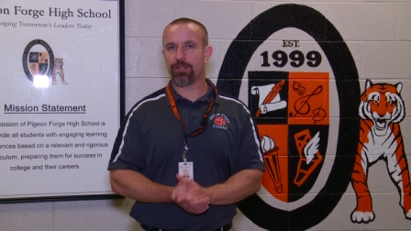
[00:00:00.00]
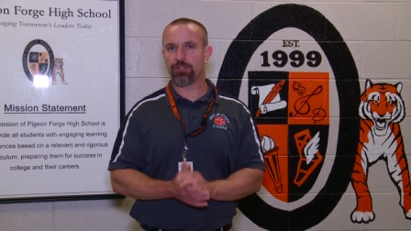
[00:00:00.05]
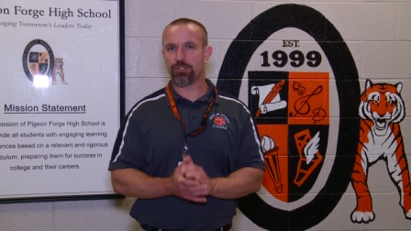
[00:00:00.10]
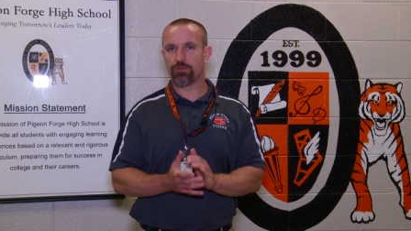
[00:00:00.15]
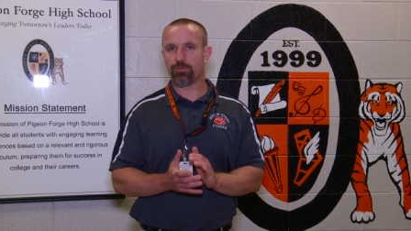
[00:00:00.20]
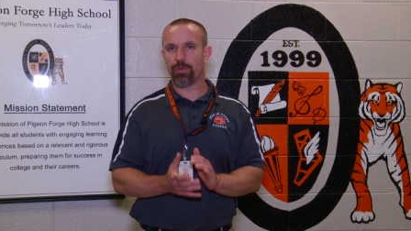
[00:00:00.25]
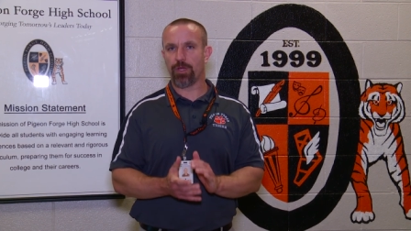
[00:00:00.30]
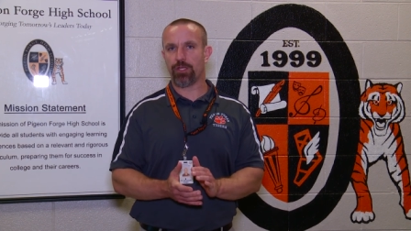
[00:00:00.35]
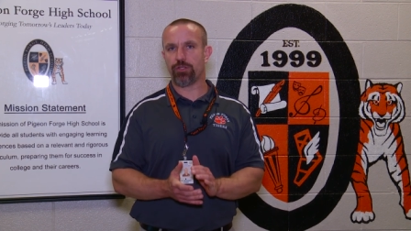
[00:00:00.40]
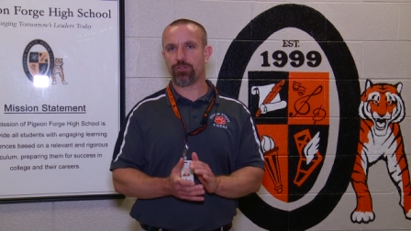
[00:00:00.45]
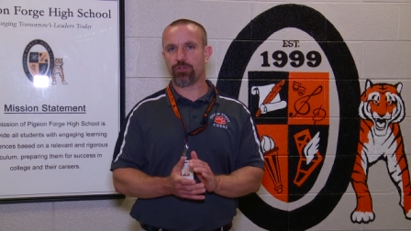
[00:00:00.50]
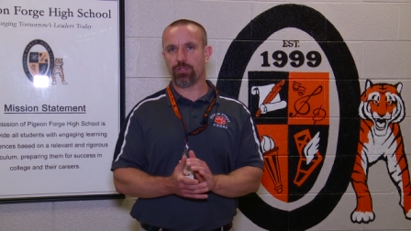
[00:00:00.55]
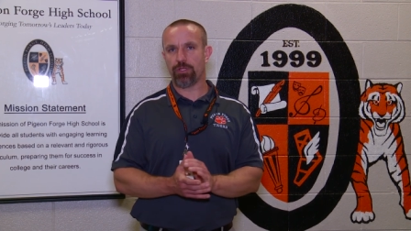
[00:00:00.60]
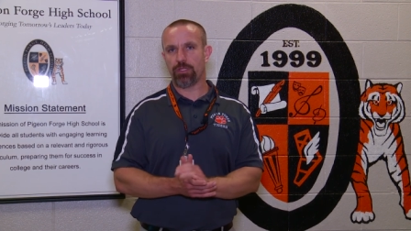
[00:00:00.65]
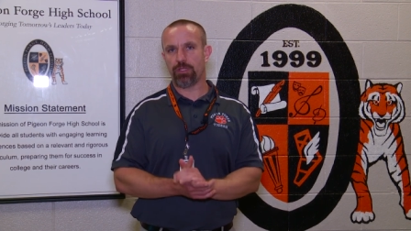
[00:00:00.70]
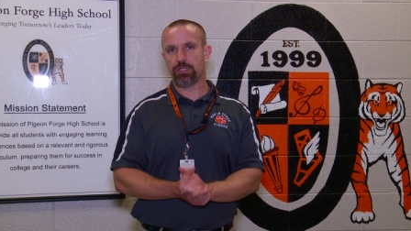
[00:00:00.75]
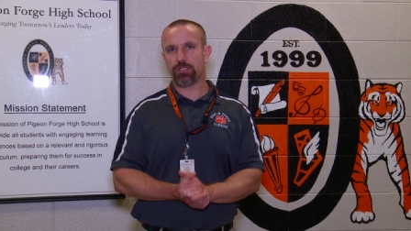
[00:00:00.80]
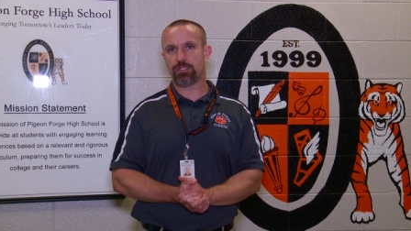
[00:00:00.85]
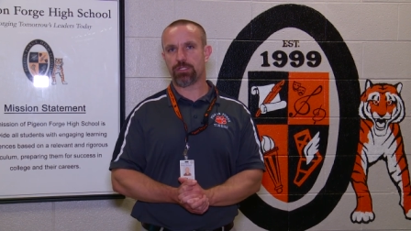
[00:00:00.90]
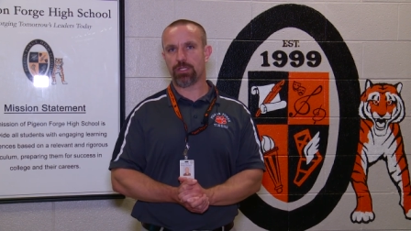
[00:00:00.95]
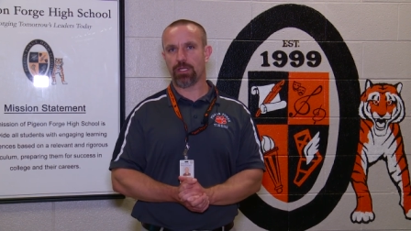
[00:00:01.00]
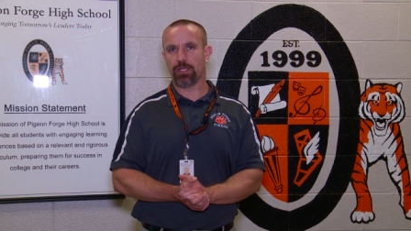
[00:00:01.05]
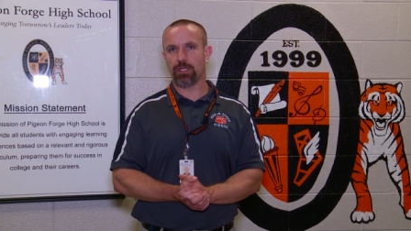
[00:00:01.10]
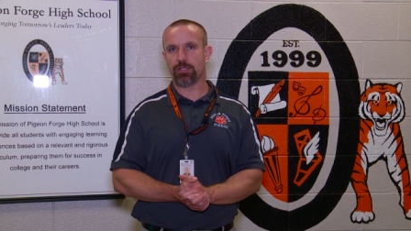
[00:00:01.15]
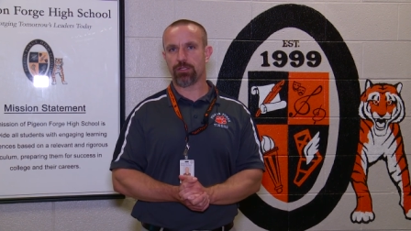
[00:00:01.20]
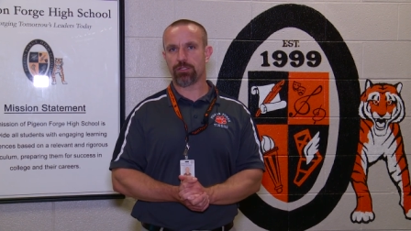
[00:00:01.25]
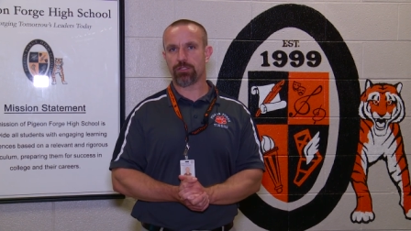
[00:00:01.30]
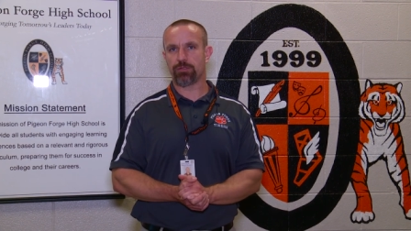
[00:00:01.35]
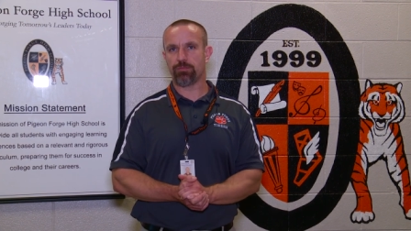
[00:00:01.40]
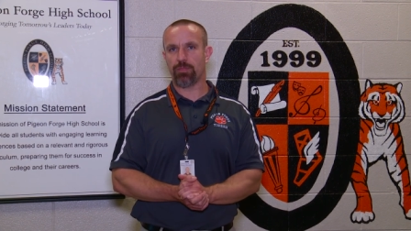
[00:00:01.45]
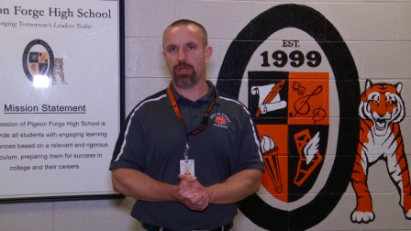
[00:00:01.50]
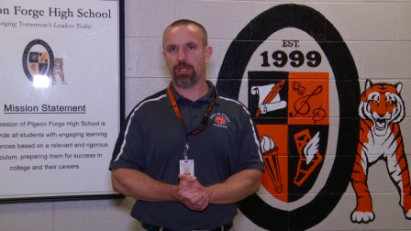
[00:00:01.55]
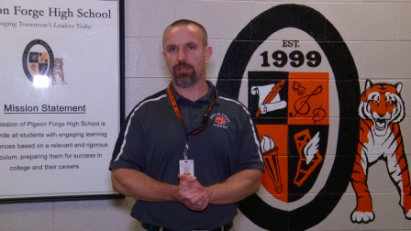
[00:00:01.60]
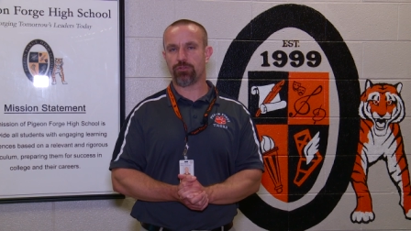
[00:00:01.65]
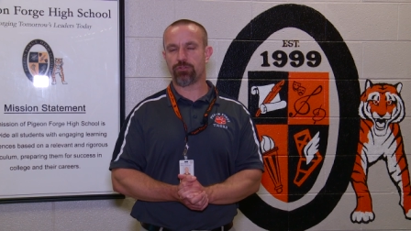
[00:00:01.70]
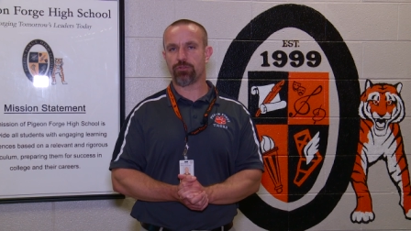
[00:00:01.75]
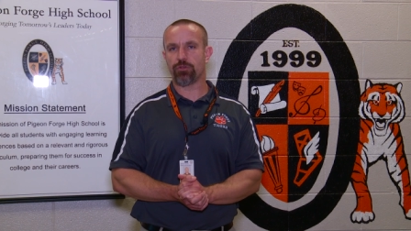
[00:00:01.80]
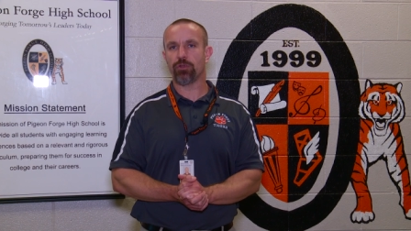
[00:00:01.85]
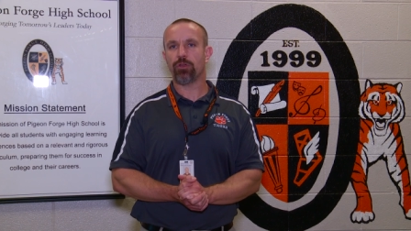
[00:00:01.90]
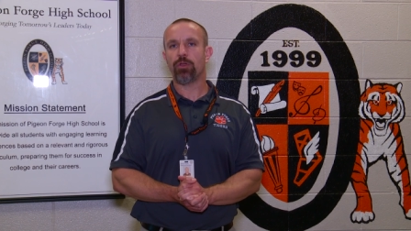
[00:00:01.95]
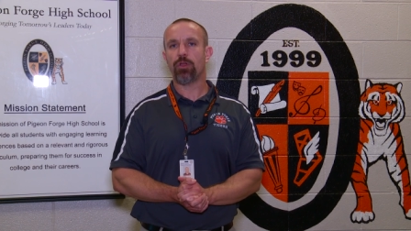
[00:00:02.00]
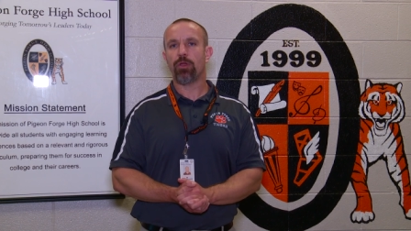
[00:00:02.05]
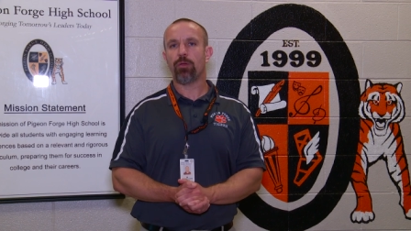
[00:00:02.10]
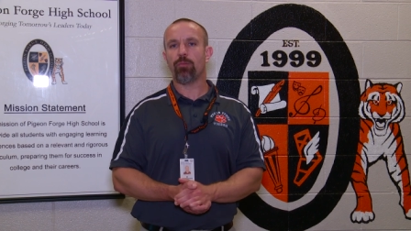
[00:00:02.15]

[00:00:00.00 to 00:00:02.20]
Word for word: especially this second semester.